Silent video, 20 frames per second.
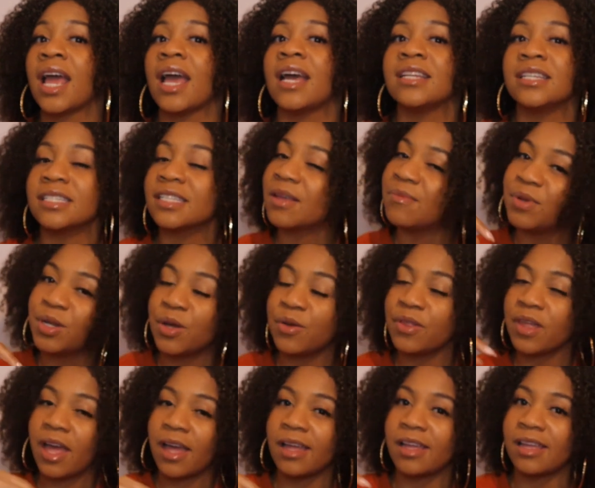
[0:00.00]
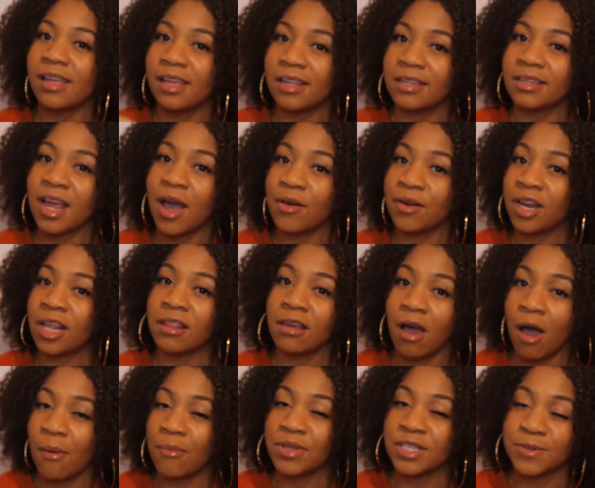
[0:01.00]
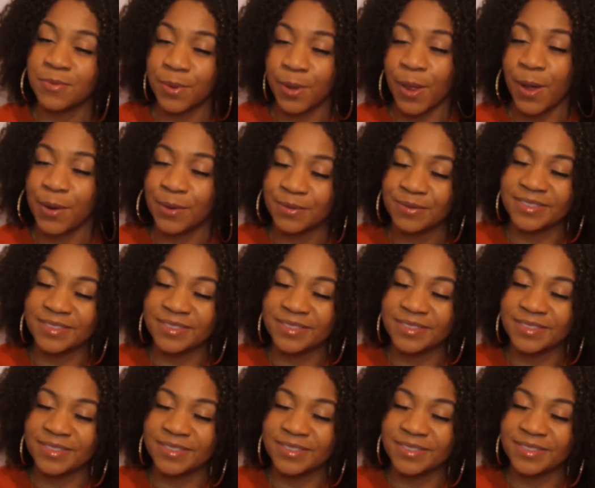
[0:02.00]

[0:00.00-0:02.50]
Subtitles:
And just let me know that down in the comments below.